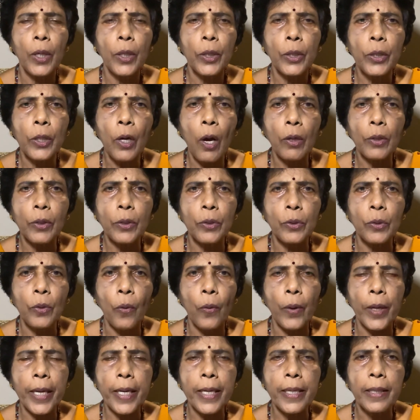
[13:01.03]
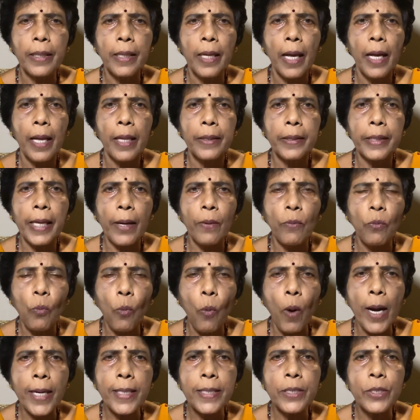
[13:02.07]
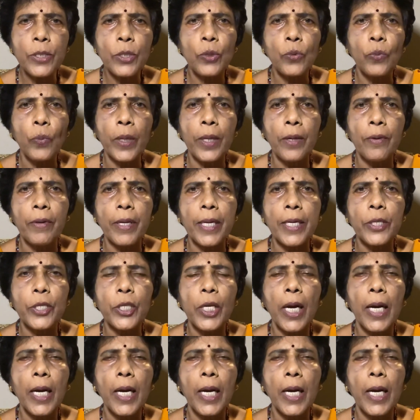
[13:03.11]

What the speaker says: not knowing that once we reach